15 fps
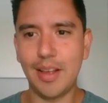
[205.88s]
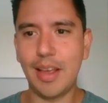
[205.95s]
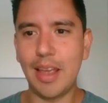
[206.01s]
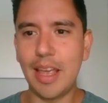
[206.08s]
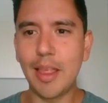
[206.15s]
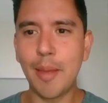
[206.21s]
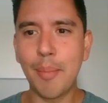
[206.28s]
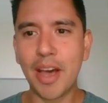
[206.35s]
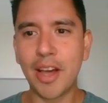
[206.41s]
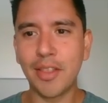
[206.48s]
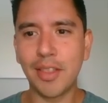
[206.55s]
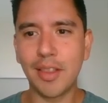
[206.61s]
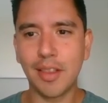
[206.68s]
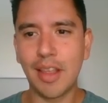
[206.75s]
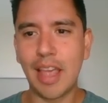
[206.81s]
in the
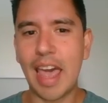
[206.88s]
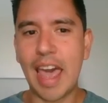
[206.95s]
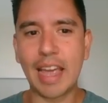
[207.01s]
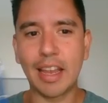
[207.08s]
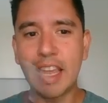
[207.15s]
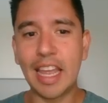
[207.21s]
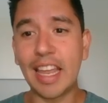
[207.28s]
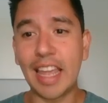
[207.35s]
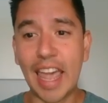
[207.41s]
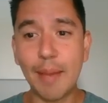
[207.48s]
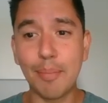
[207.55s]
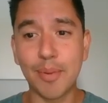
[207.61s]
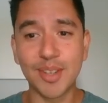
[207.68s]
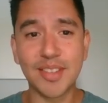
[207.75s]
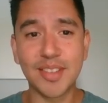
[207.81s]
amount at getting
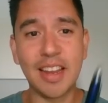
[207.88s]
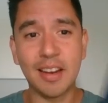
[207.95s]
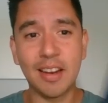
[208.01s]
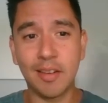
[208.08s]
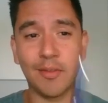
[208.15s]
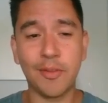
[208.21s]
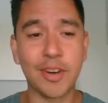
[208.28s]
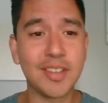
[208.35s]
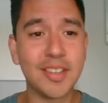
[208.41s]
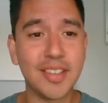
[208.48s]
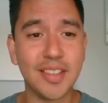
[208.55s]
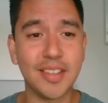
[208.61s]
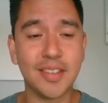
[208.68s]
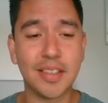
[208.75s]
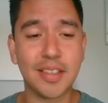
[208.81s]
8%
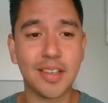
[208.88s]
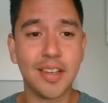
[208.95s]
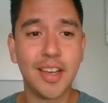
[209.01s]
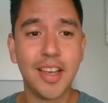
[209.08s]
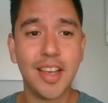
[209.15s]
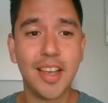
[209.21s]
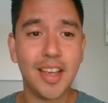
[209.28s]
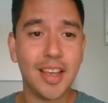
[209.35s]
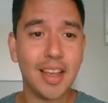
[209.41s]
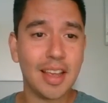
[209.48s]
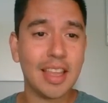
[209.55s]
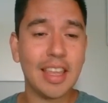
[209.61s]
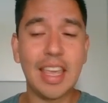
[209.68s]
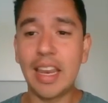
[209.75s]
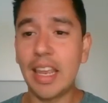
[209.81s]
versus
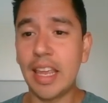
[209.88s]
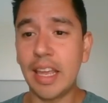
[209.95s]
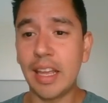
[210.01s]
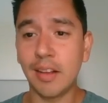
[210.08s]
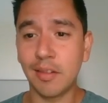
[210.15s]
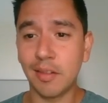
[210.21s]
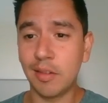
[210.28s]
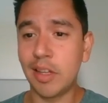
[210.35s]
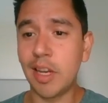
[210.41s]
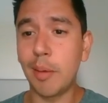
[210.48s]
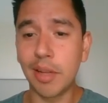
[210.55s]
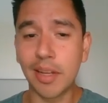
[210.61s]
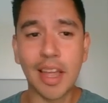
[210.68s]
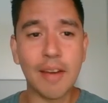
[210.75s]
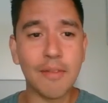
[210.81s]

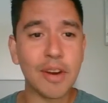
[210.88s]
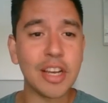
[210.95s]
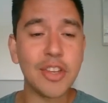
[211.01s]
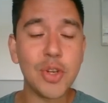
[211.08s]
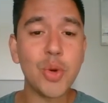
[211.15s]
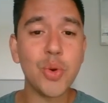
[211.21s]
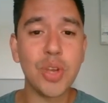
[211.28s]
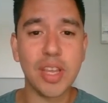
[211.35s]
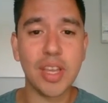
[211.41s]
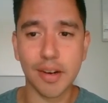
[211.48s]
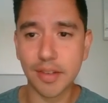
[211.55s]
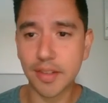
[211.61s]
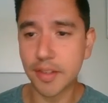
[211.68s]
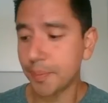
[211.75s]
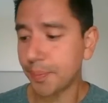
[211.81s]
doubling every 2
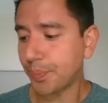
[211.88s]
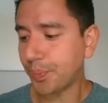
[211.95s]
years.